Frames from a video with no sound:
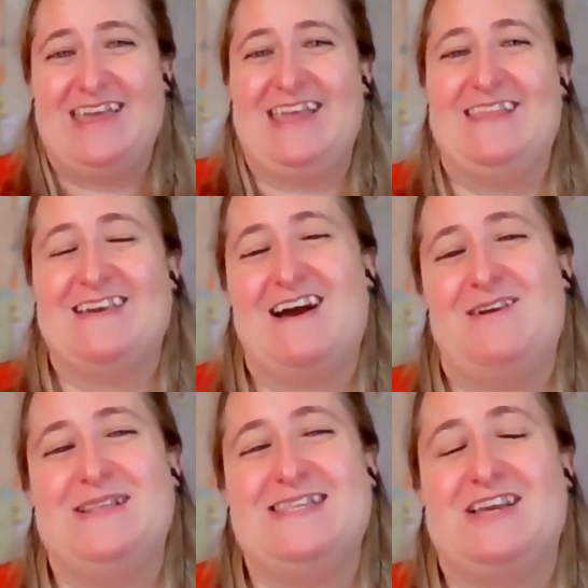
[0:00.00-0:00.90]
in the
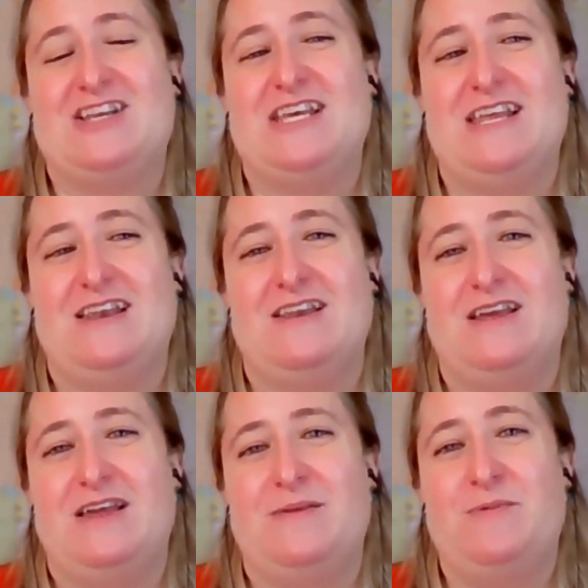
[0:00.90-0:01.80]
comment section
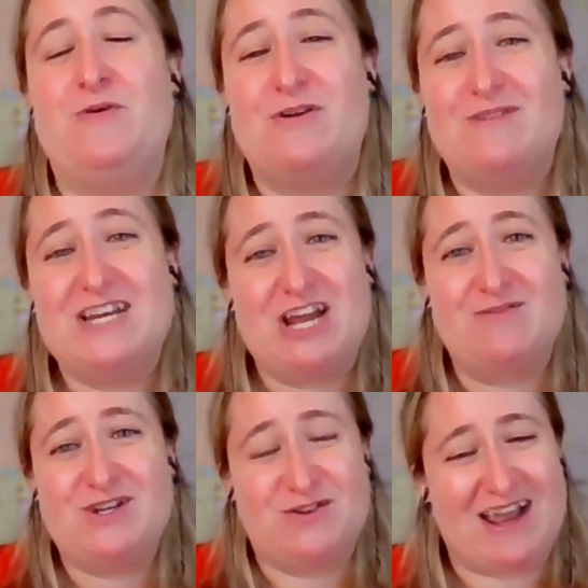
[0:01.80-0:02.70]
or reach
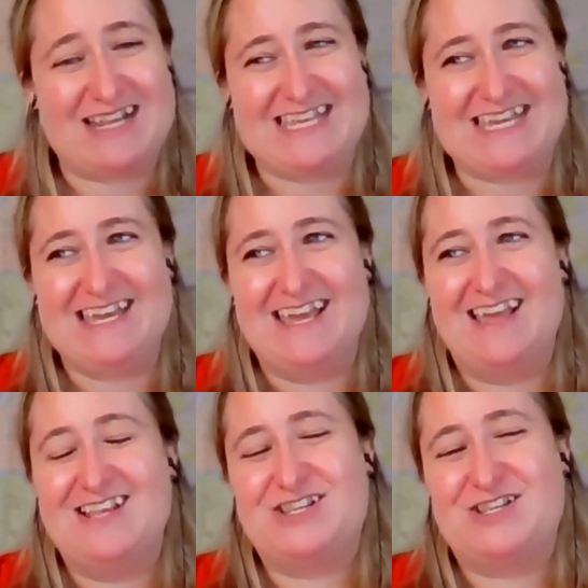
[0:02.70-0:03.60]
out directly
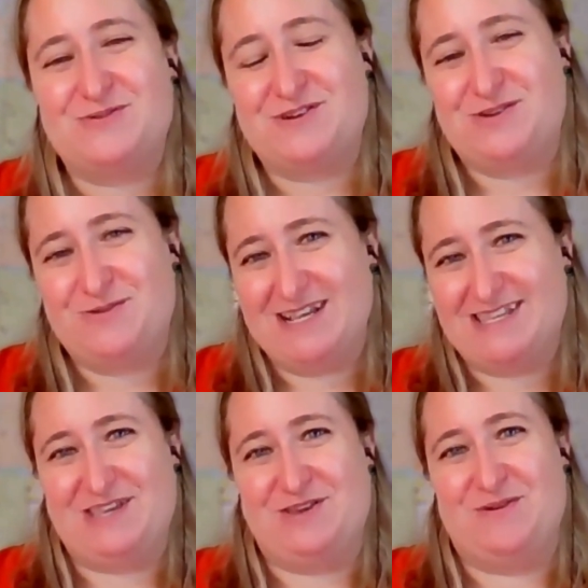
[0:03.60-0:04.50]
to a
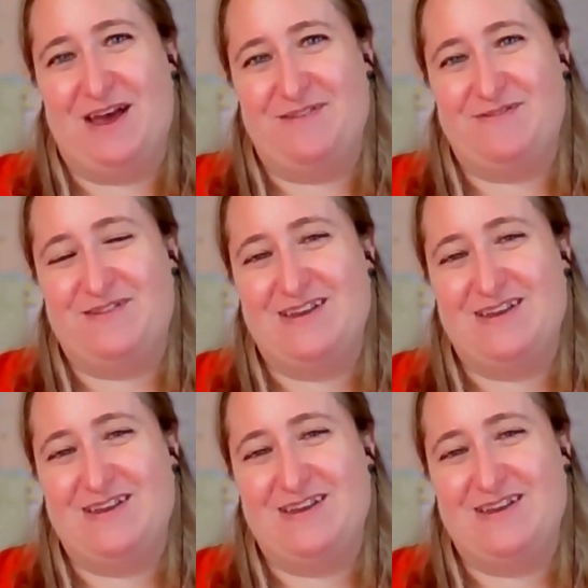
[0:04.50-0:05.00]
UICUF